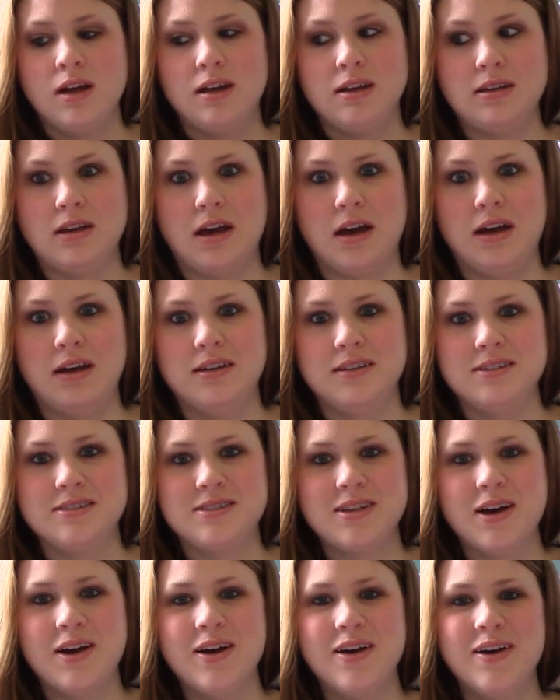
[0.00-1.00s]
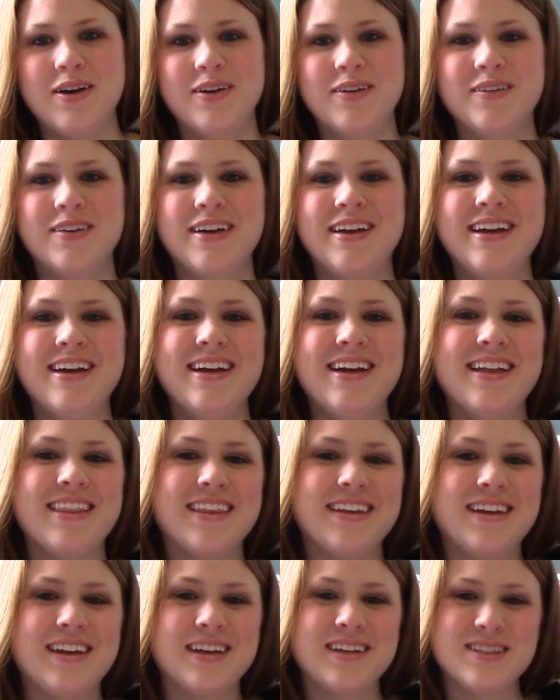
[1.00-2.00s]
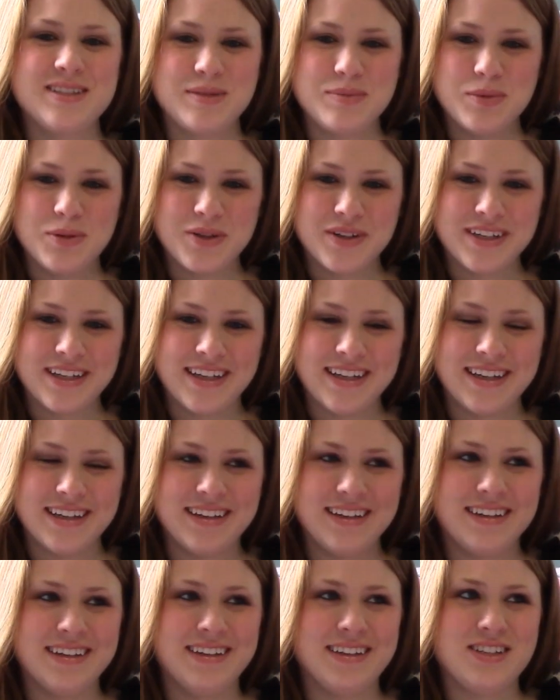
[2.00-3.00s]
Yeah, so the next morning